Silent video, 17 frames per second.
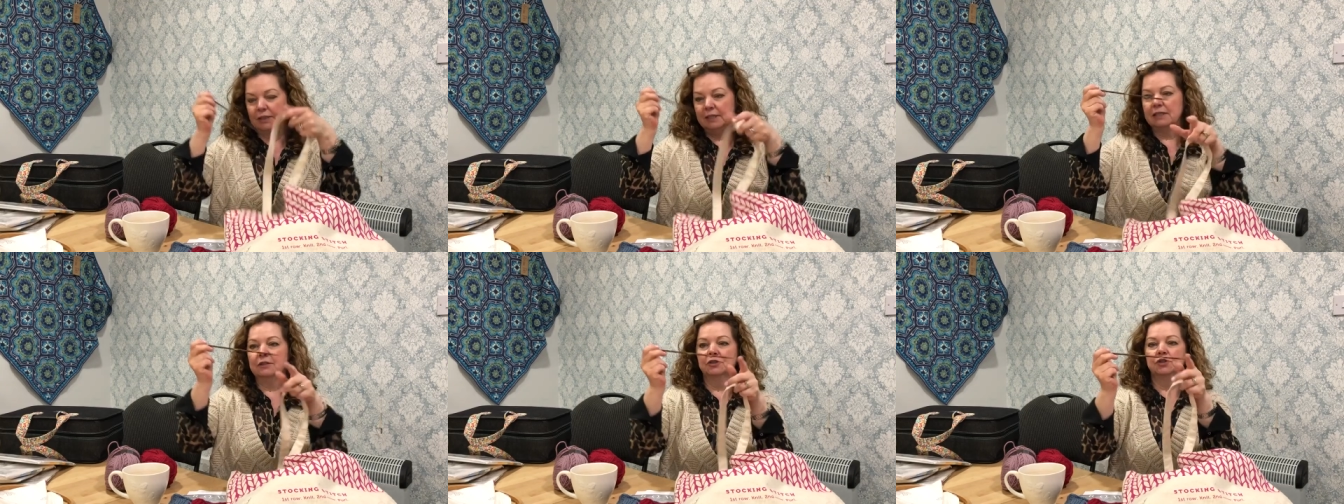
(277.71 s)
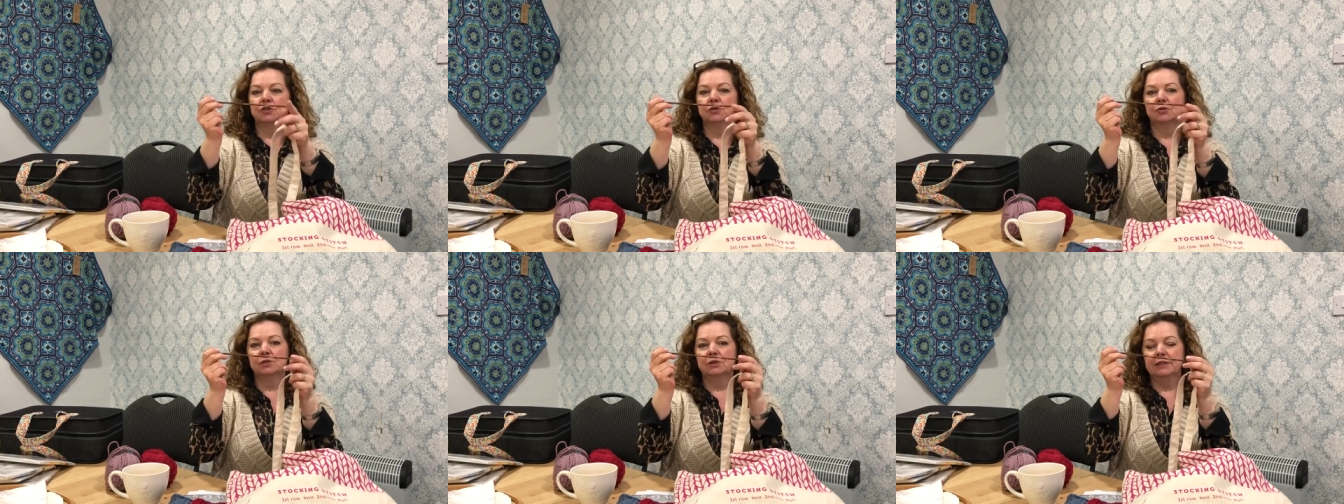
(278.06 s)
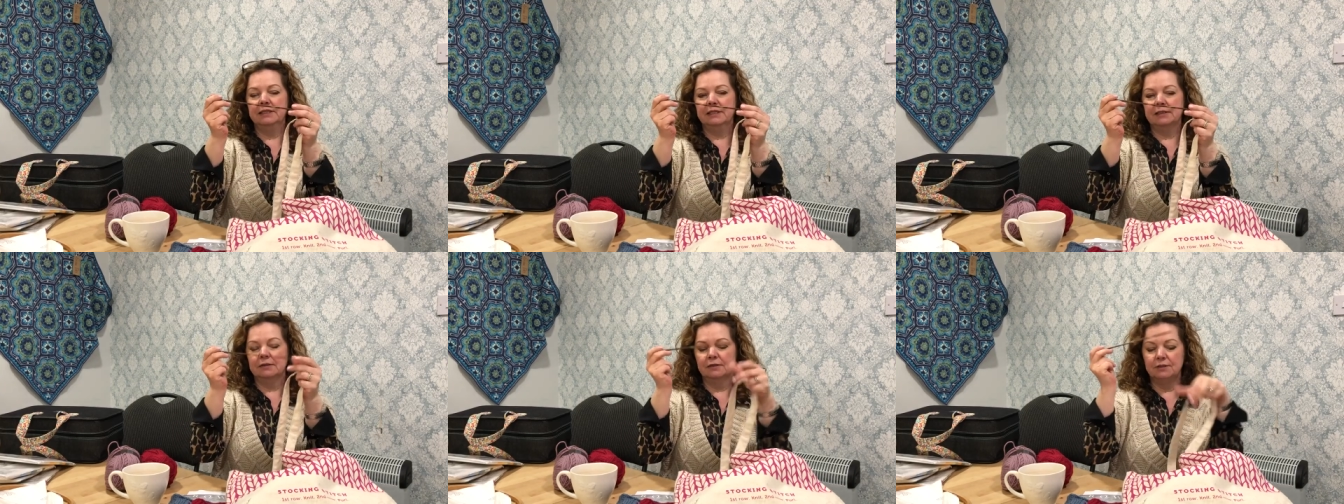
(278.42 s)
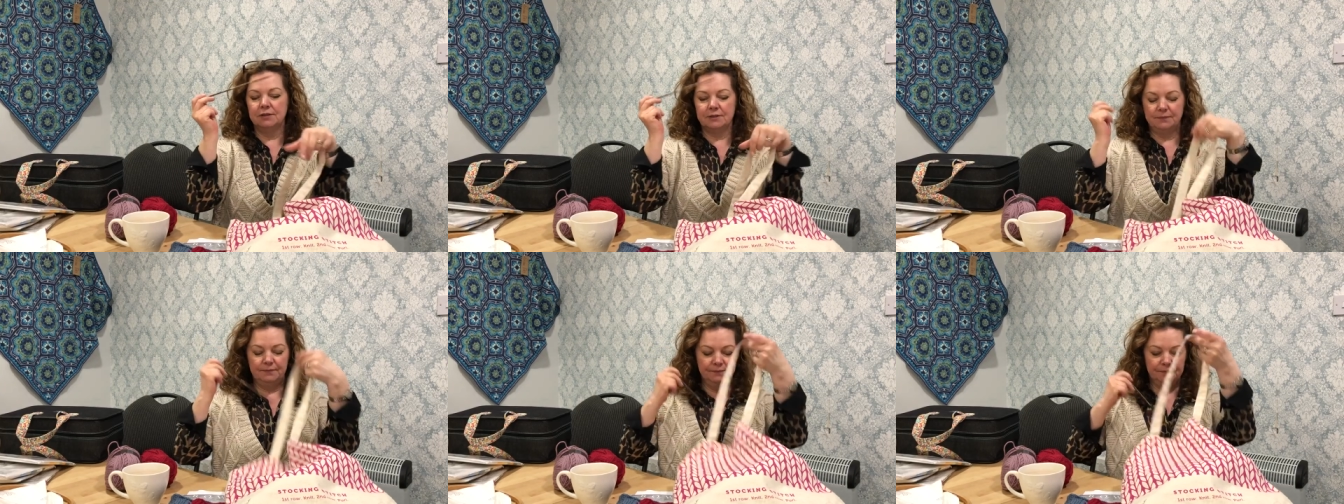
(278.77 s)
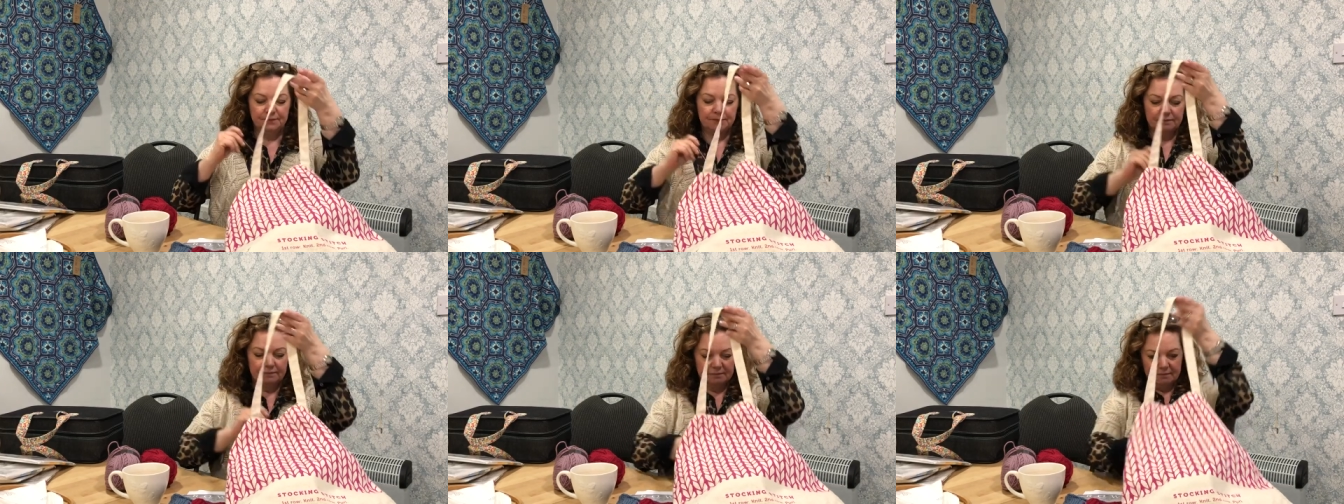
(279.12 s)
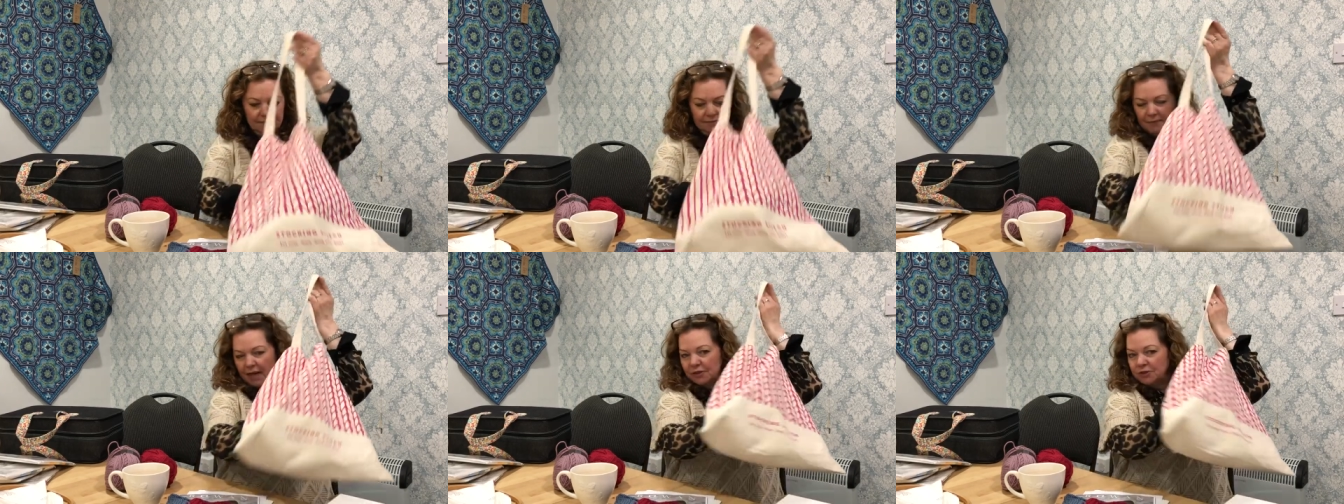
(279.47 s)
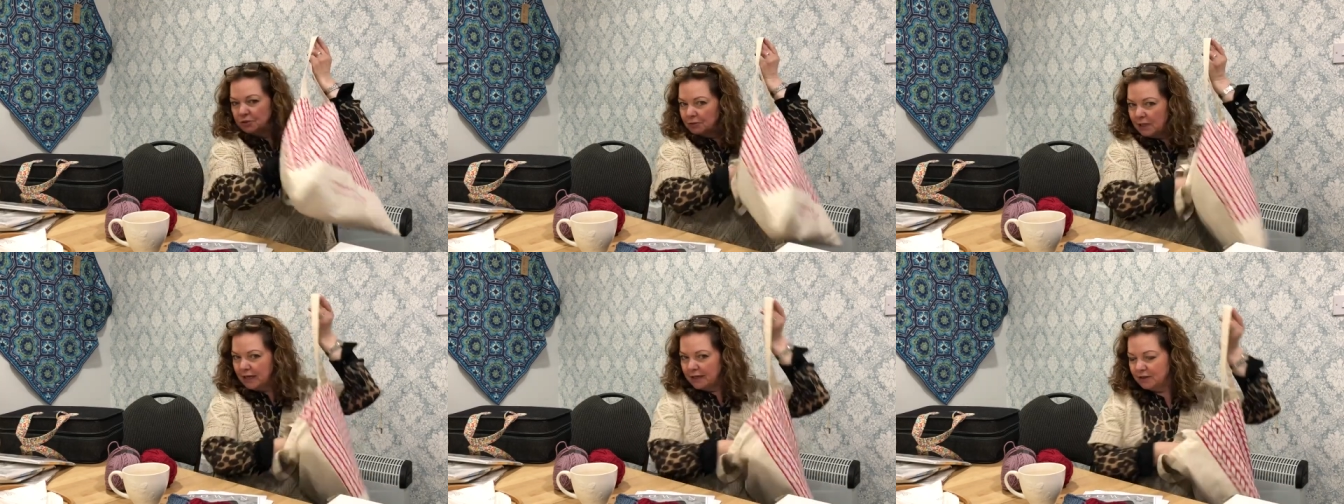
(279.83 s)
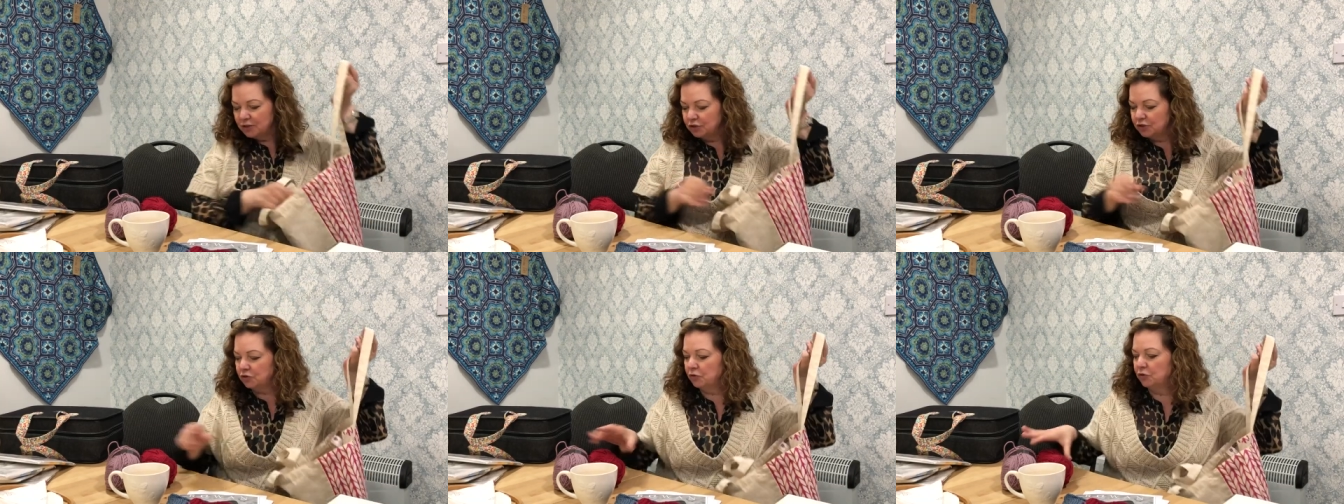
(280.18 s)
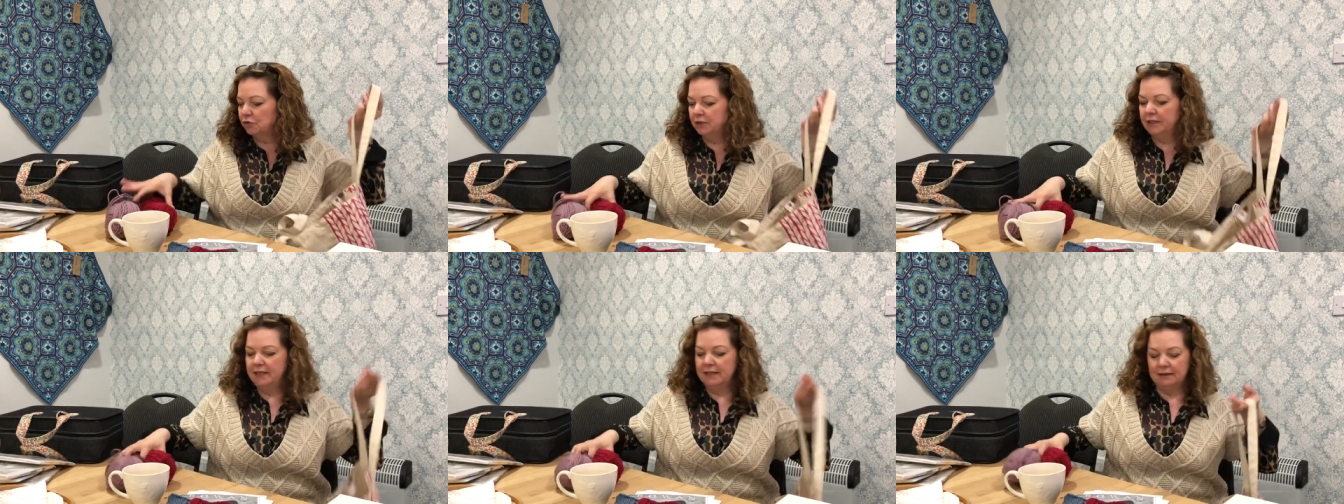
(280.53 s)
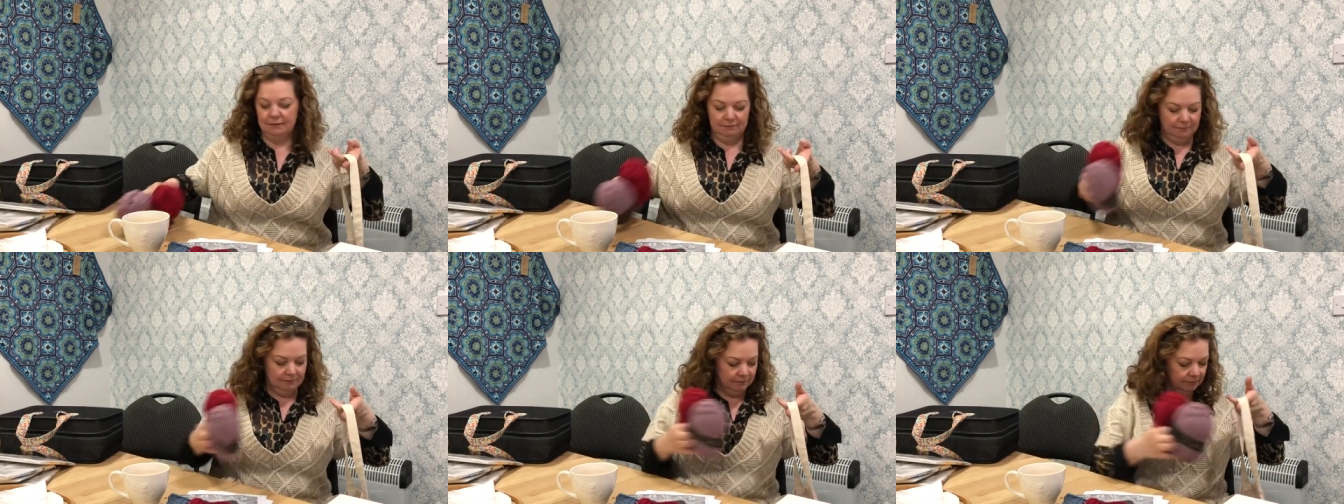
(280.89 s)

little short needles. I do like a short needle.